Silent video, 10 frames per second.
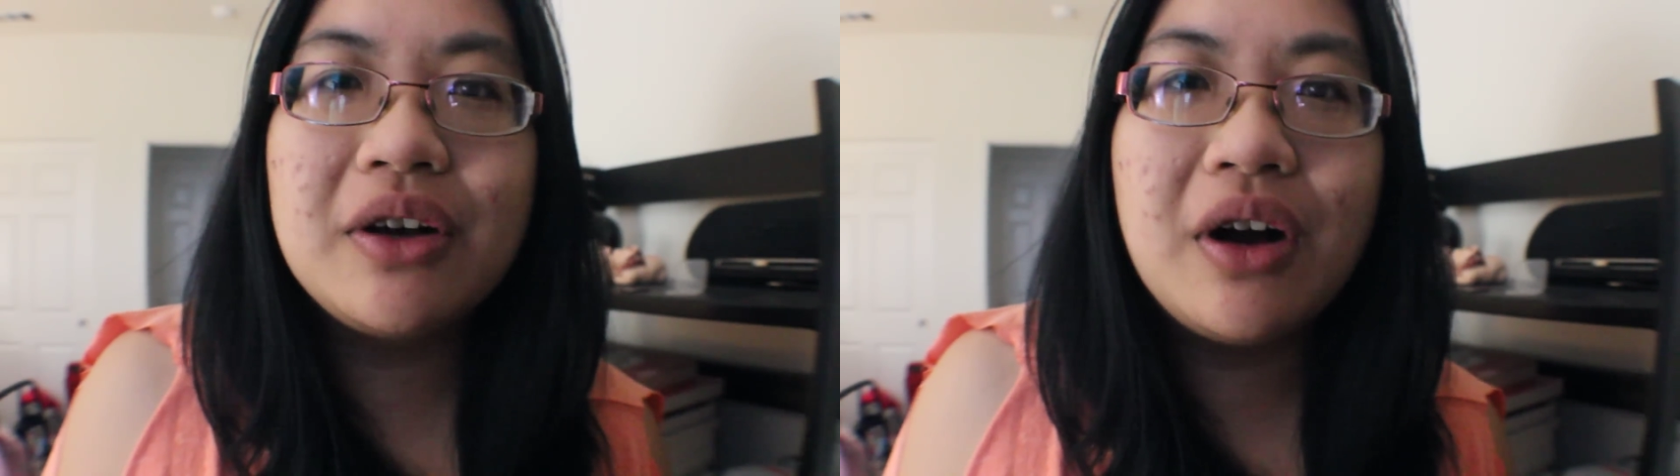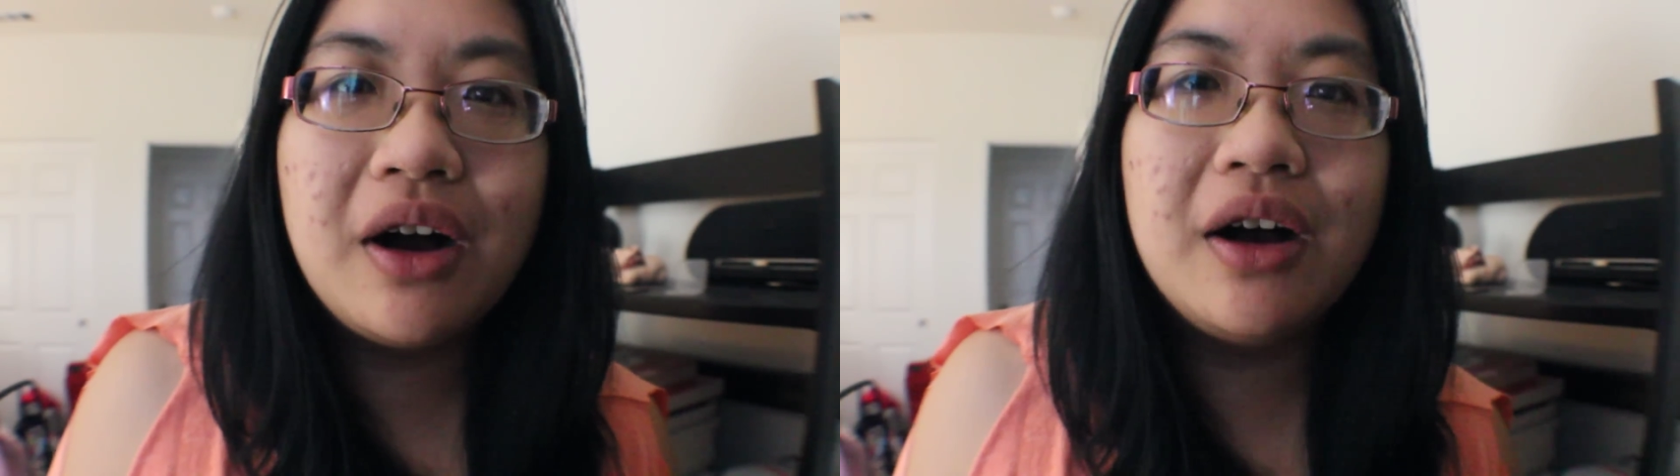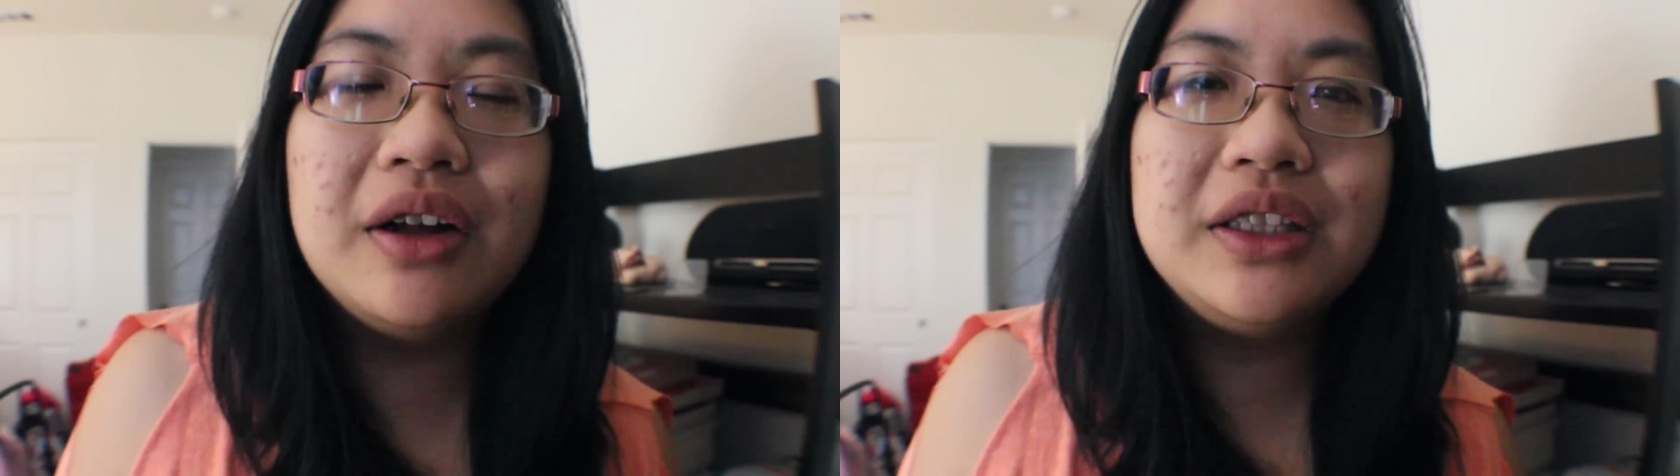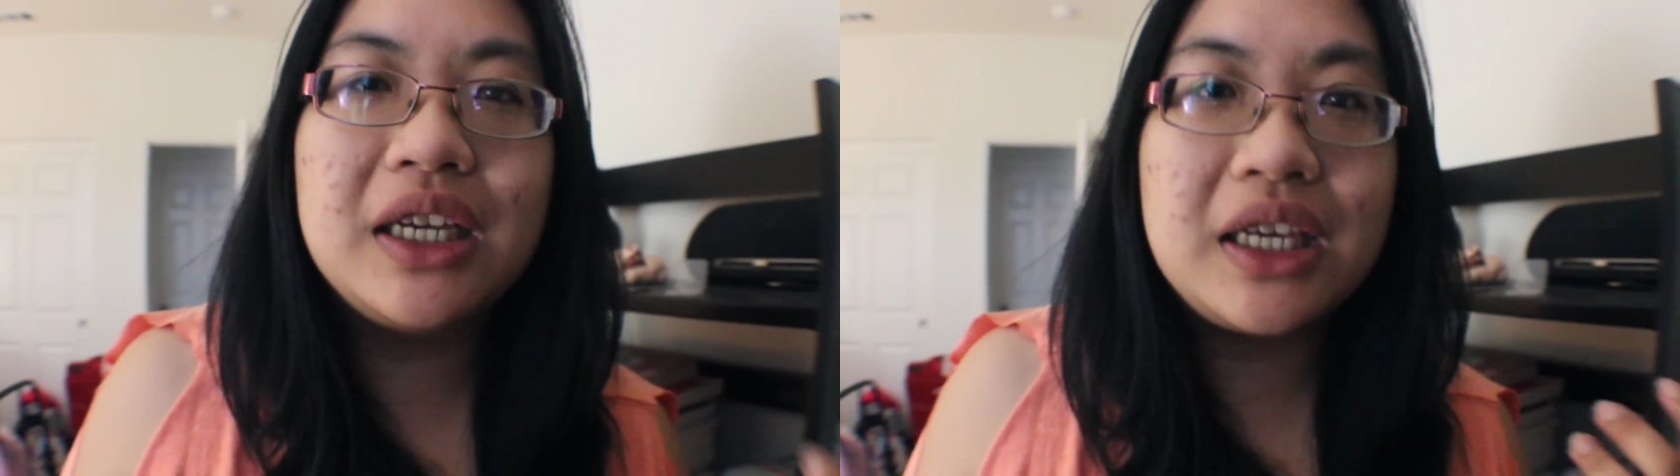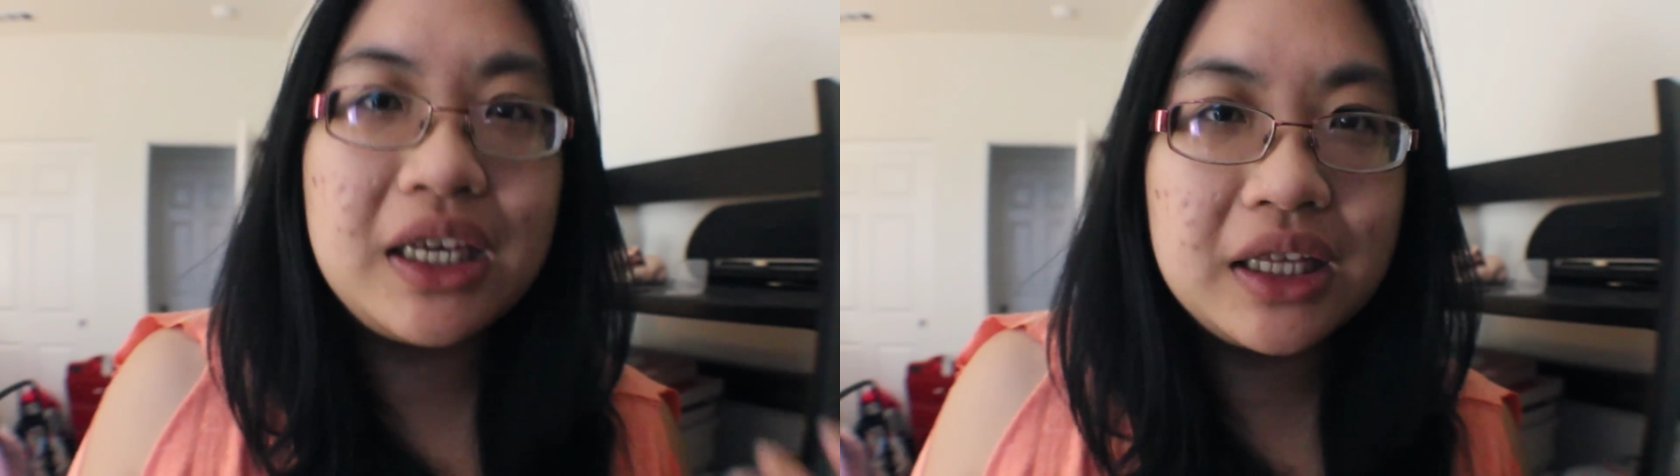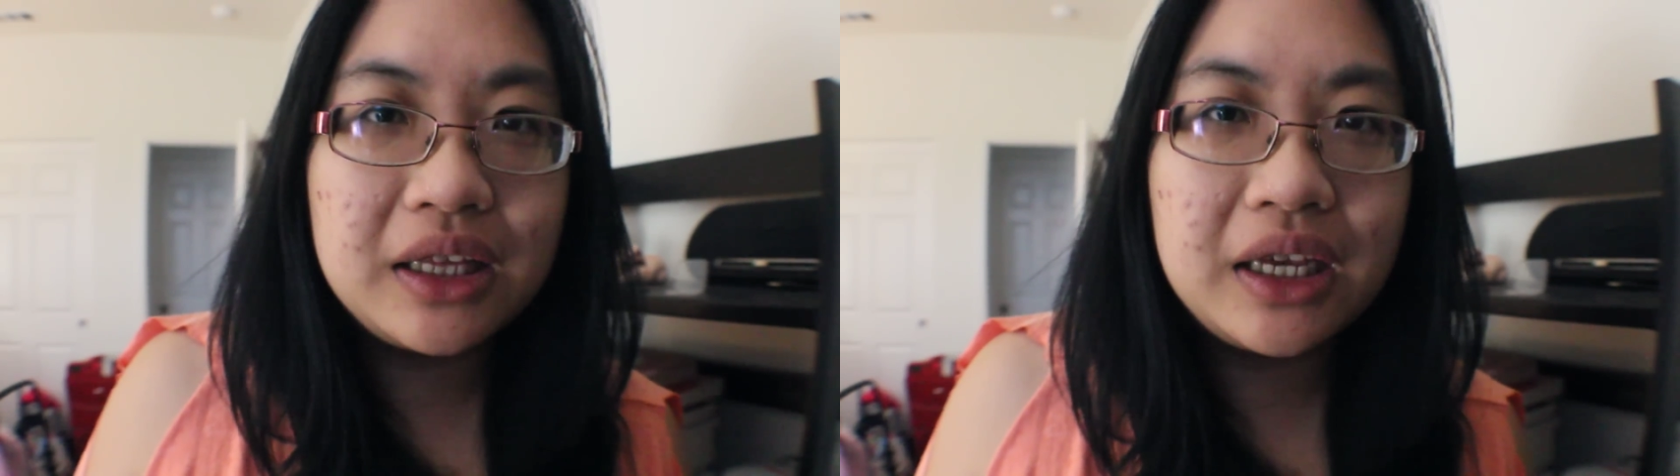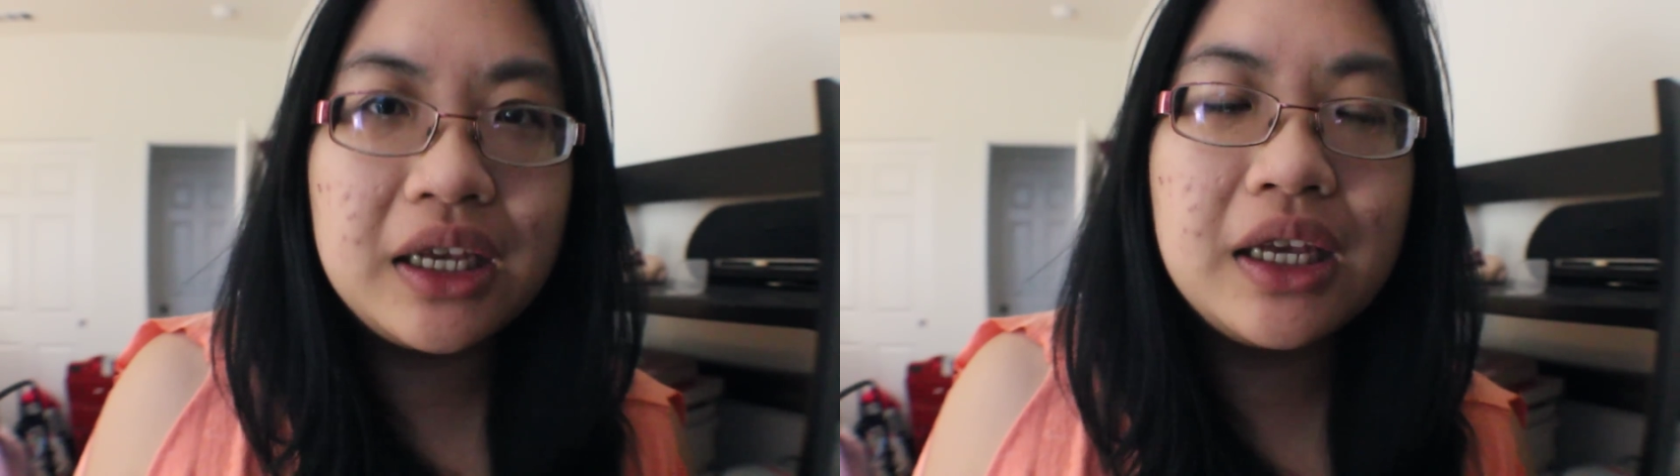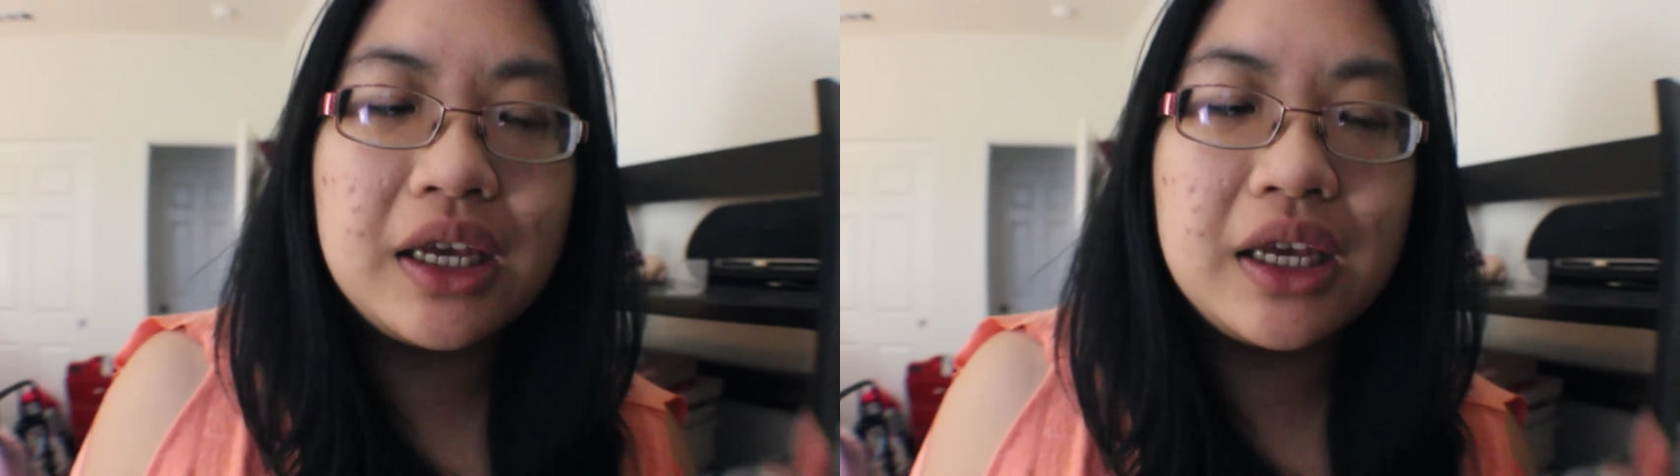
called The Healing.